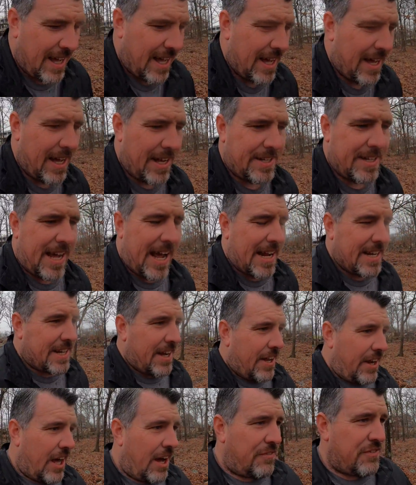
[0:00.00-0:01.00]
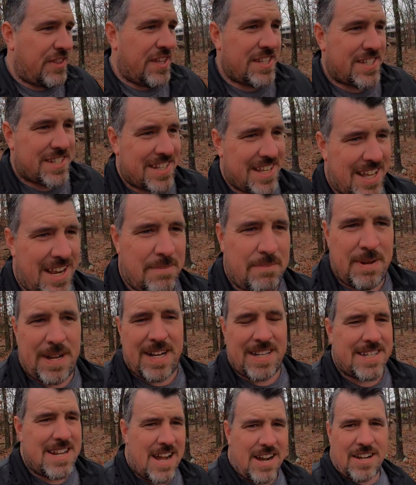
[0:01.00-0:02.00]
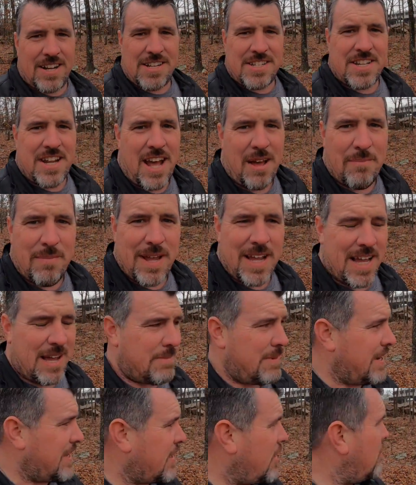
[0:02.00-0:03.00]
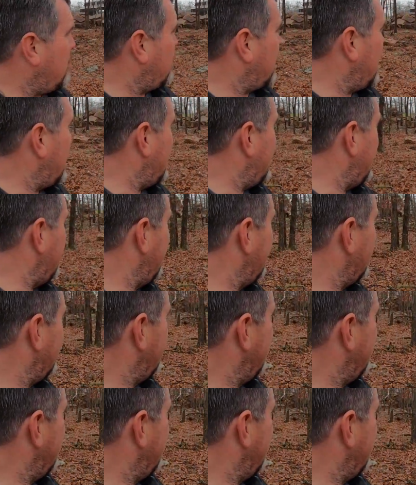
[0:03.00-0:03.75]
Dad got off of this thing, but it's not going to stop me. I'm going to go play.